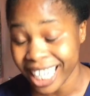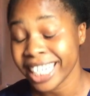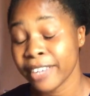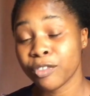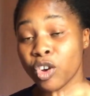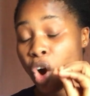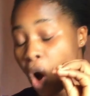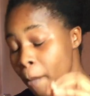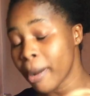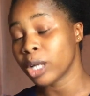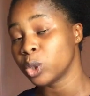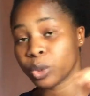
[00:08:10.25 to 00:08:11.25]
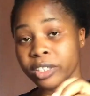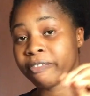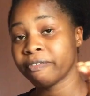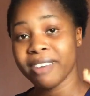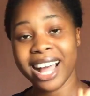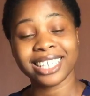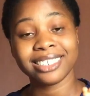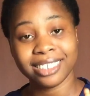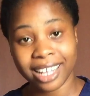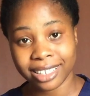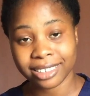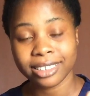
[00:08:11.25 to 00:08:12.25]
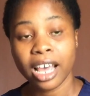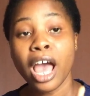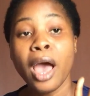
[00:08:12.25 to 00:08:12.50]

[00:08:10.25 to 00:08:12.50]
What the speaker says: and they've come out with the fact that